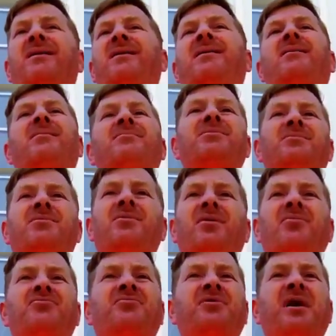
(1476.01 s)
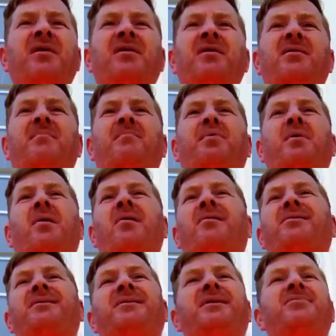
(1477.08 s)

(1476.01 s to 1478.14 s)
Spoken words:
Hell, you can go stand at a park and